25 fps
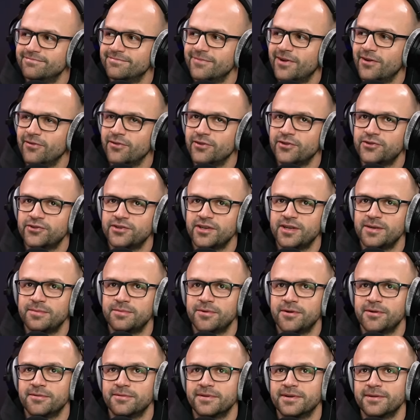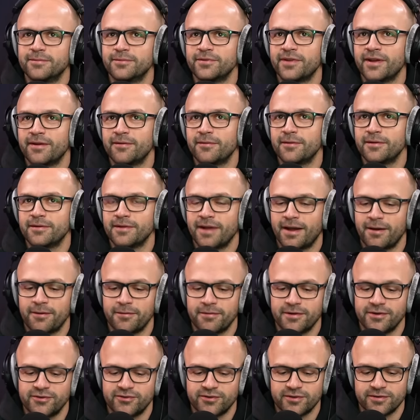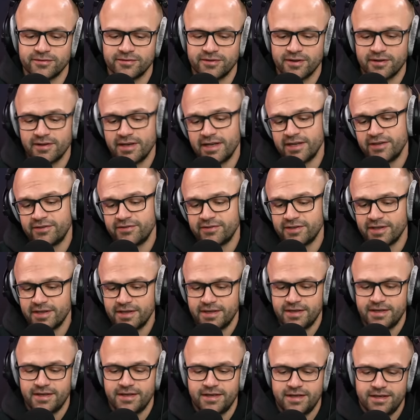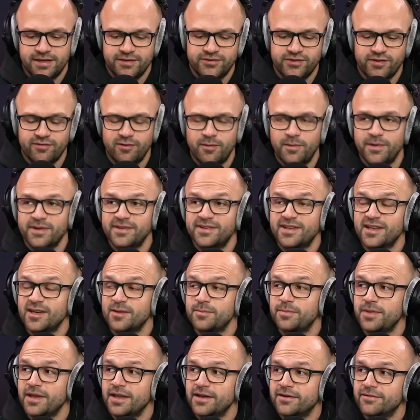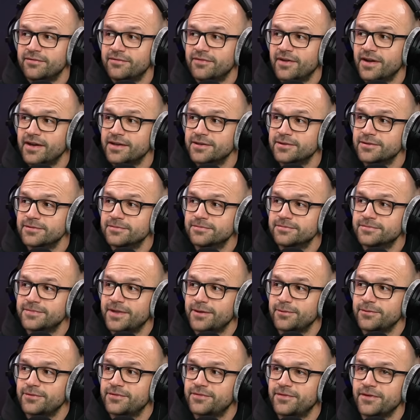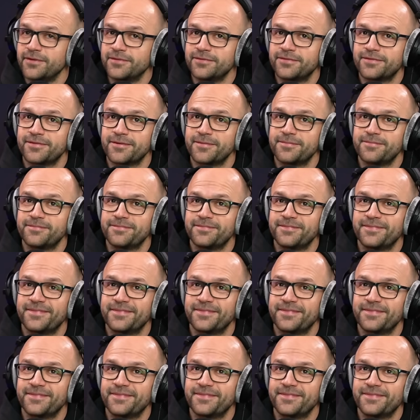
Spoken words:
on the cheap, weren't we? It was our issue. So at least Sheffield Wednesday had a playoff final. That was fun for them.